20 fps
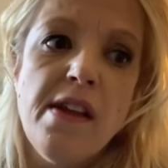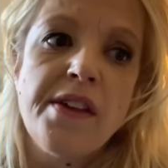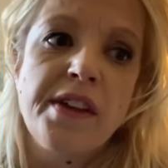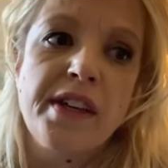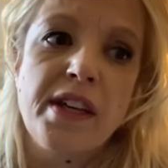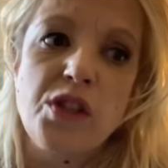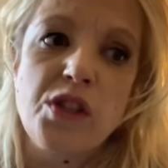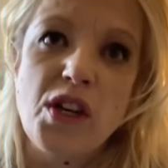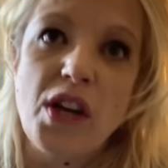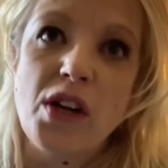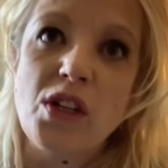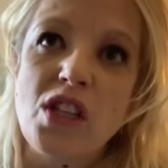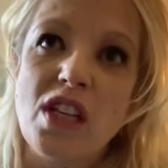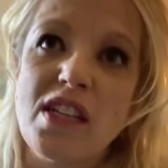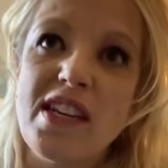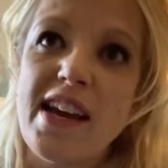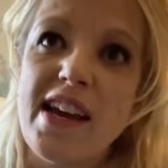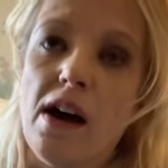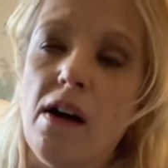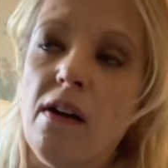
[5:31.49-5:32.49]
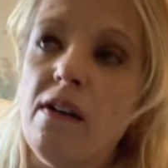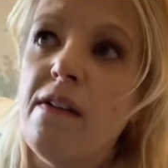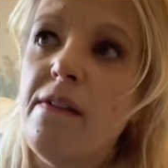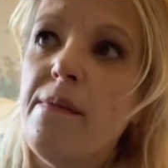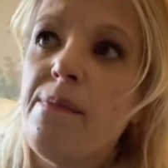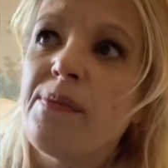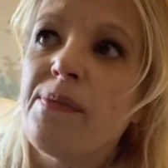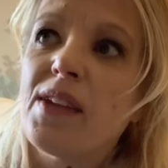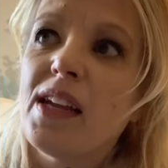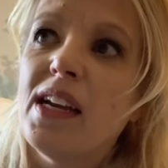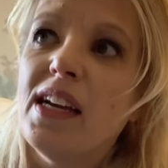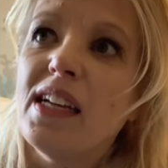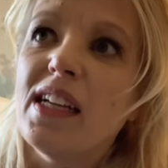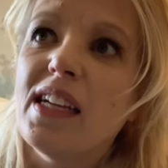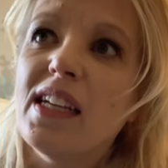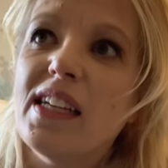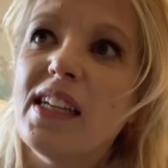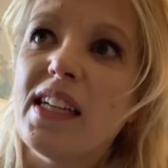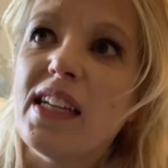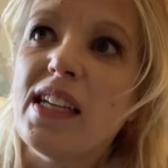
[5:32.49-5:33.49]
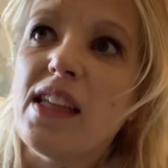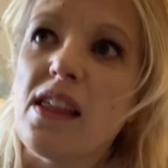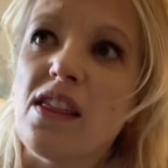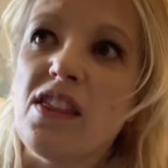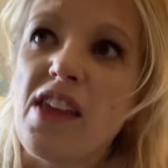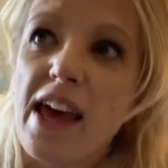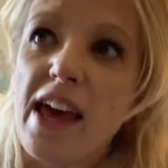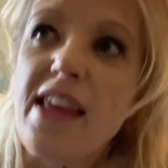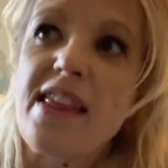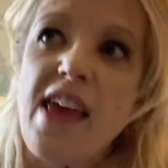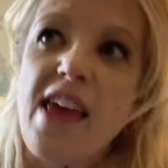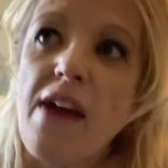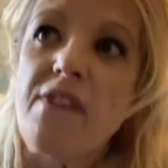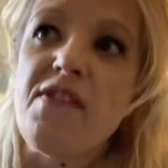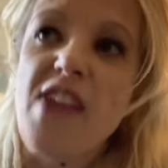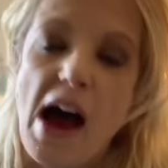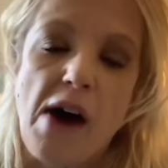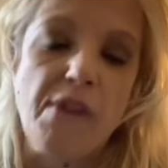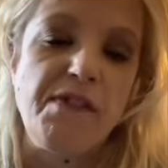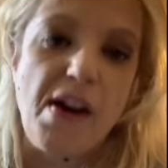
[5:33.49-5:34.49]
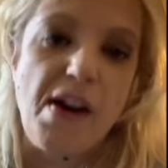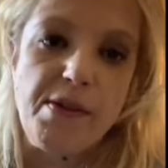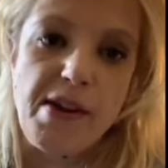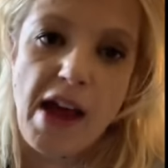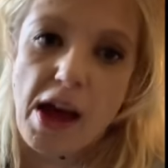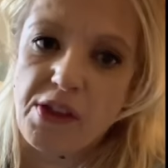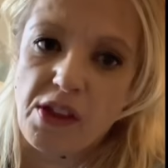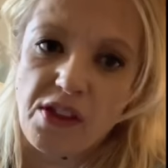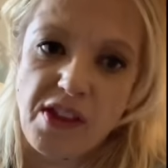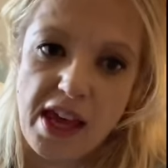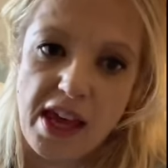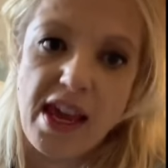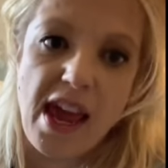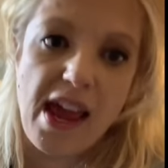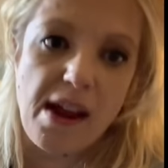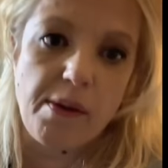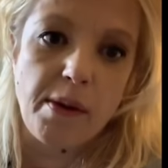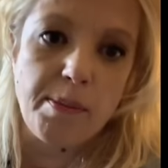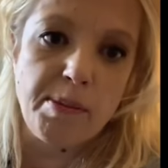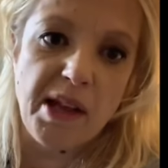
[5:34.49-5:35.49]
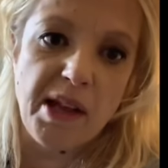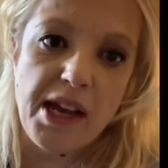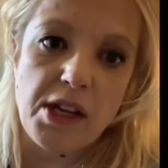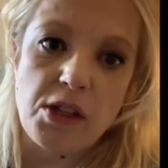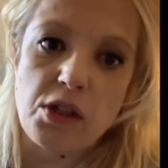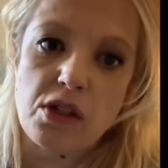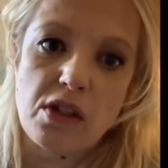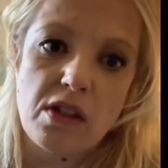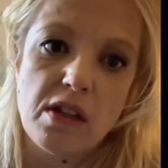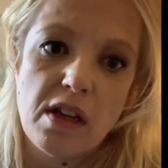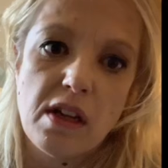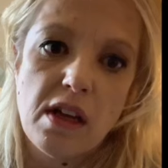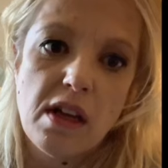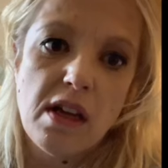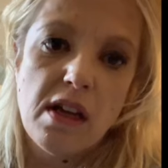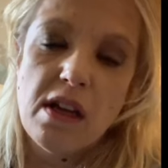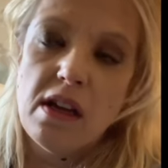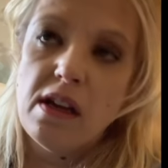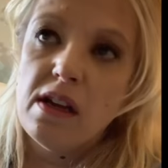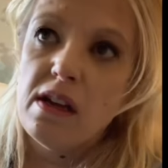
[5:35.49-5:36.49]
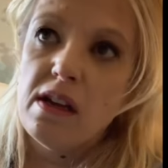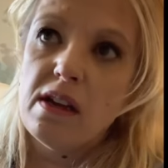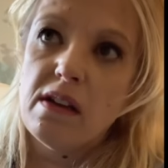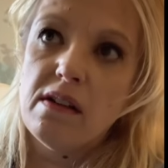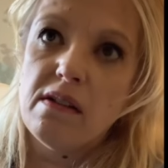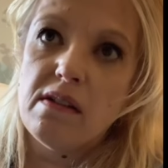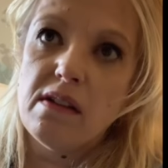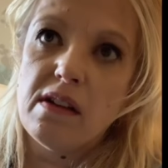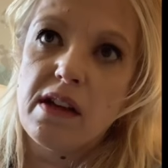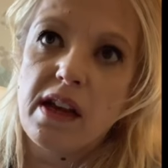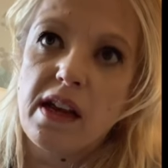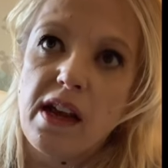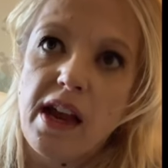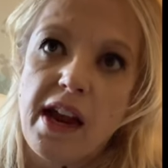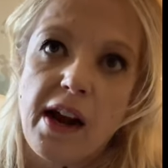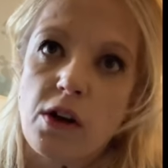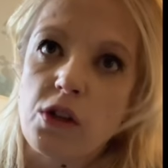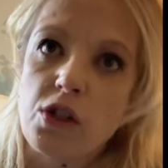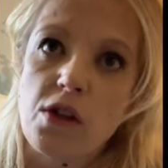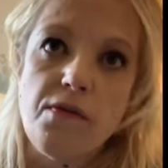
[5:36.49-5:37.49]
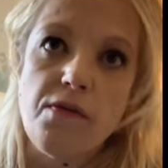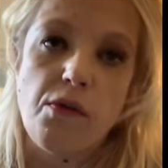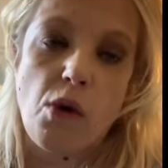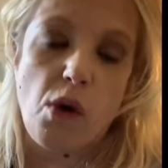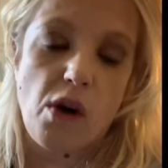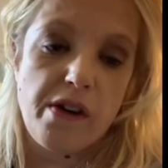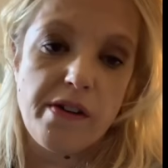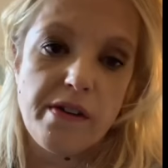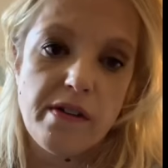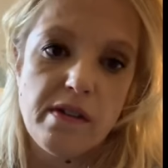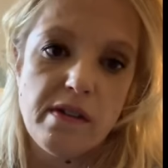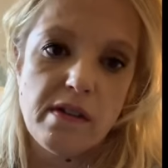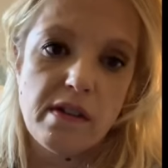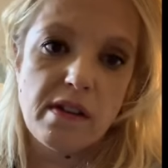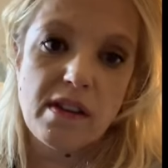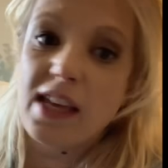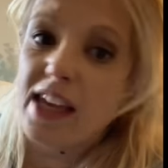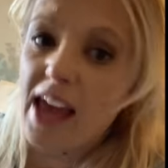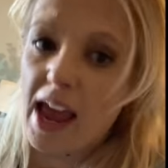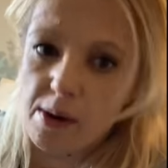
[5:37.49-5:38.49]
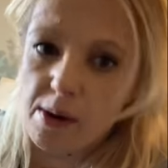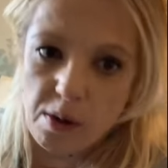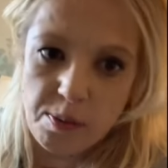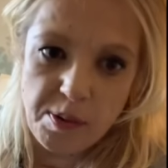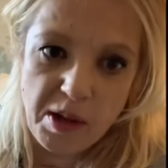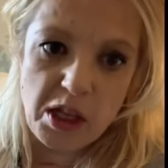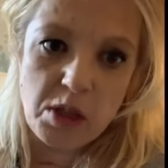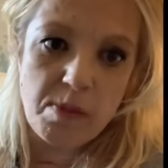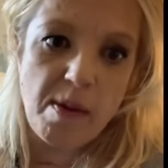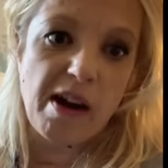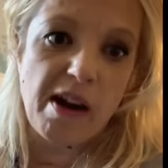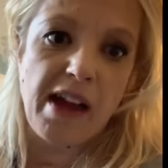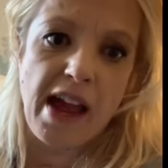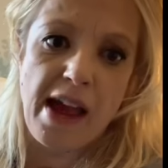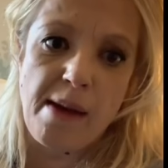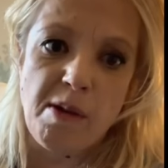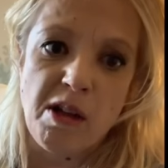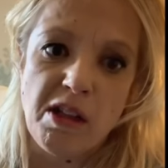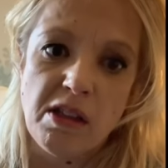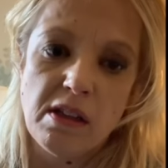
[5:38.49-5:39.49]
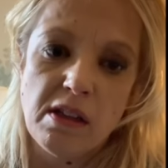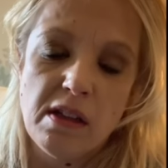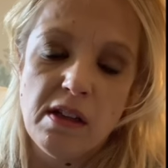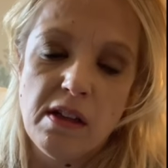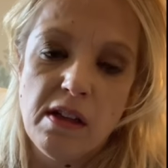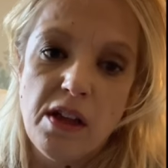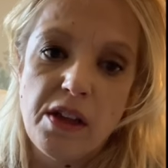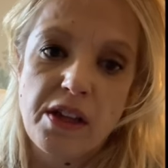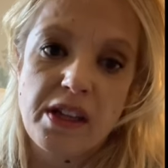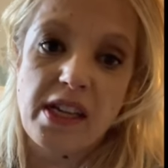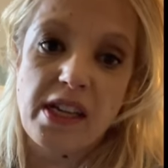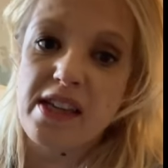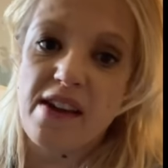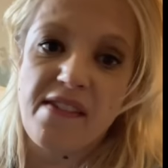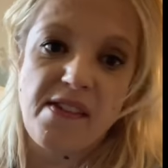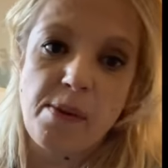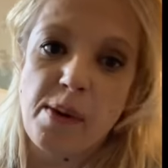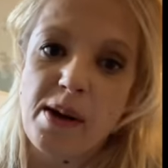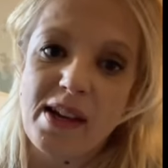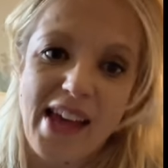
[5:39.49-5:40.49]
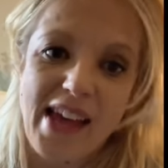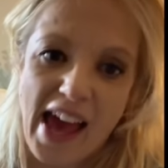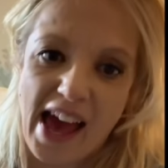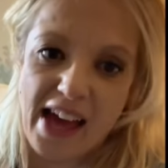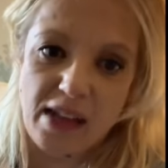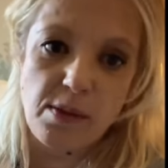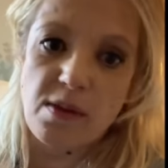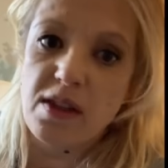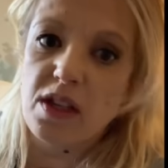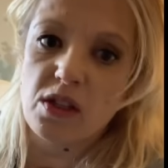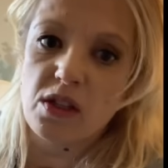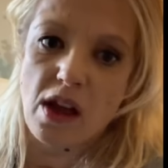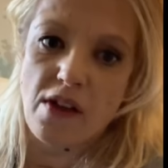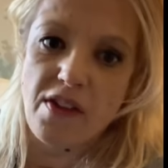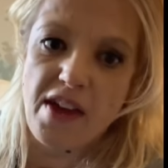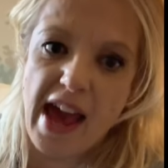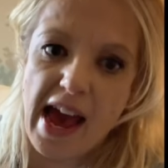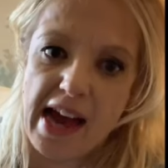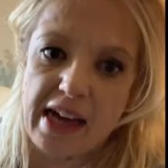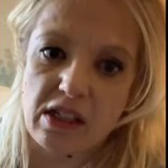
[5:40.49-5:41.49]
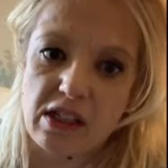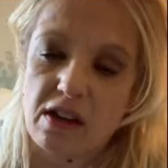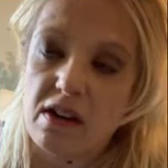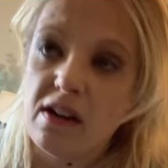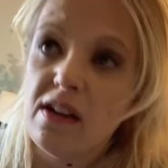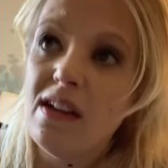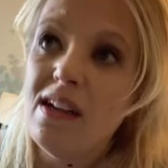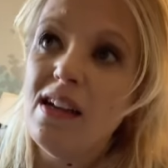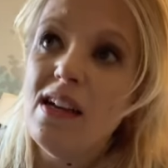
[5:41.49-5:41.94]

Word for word: Because here's the deal. They, they've now found out that they can't replace Harrison Ford. They can't replace Mark Hamill because everyone gagged when they saw the actor.